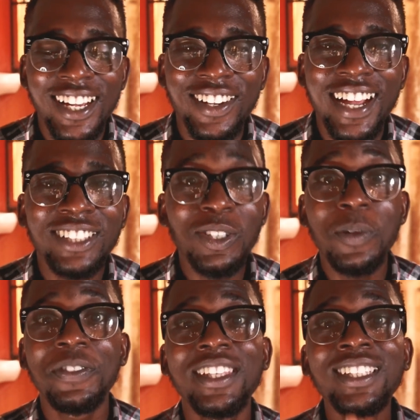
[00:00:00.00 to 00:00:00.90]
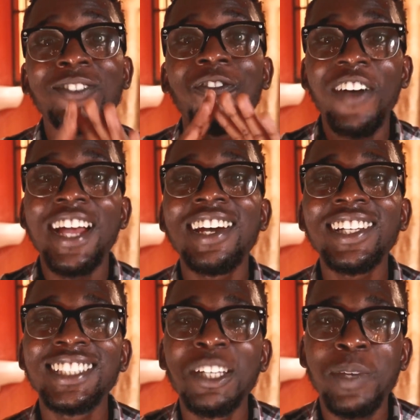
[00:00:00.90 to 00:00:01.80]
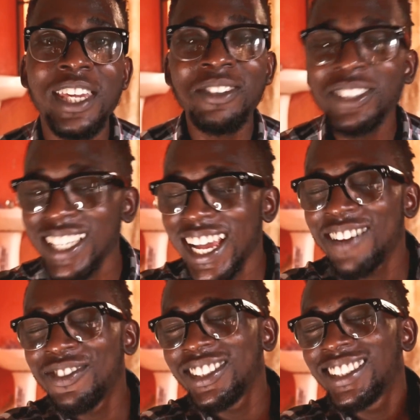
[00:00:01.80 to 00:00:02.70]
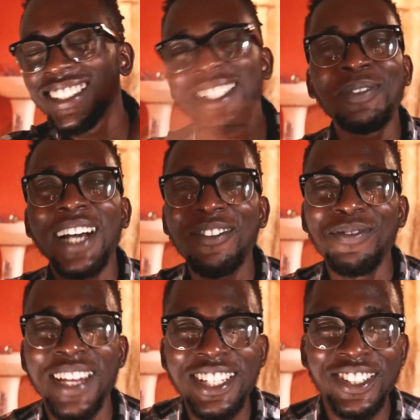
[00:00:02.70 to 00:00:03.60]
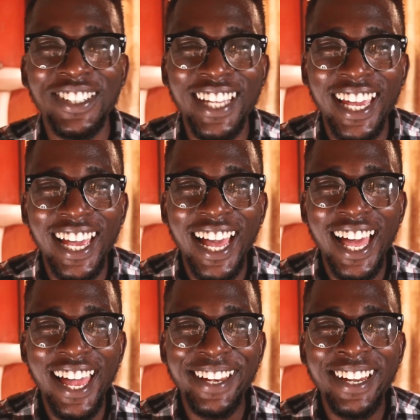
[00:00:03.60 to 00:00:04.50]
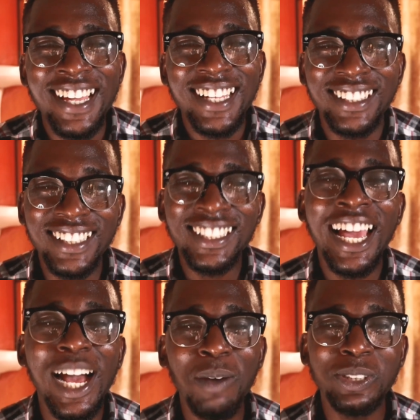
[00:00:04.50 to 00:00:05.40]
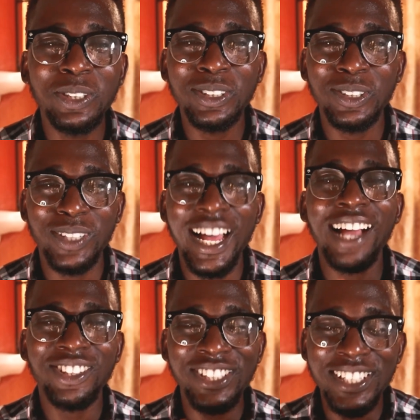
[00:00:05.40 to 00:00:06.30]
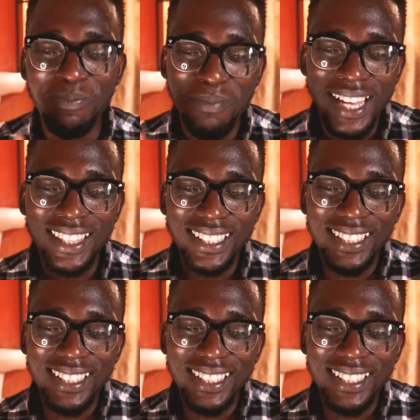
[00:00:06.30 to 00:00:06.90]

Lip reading: Alright, so this final tip kills every tip I've mentioned here, and this helps you to actually make the